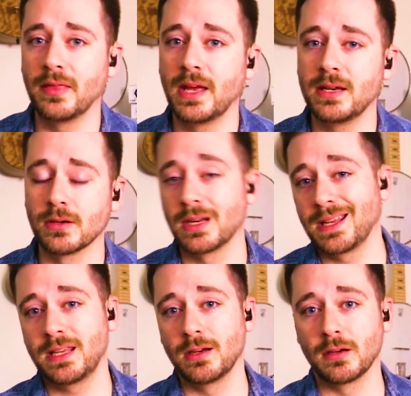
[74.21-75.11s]
and then you're going to
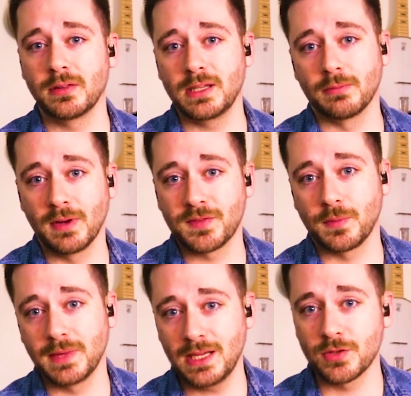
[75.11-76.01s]
hear the riffs
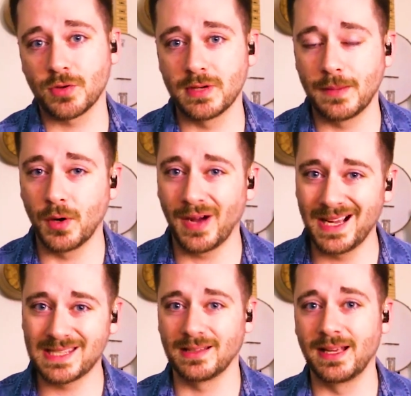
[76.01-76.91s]
from the intro demo
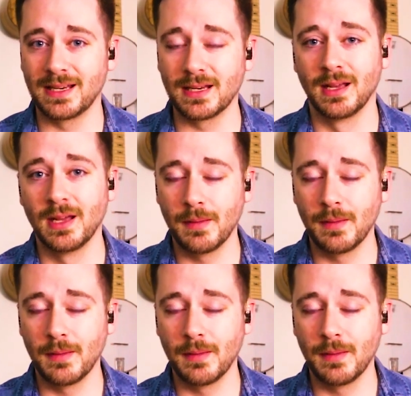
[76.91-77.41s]
isolated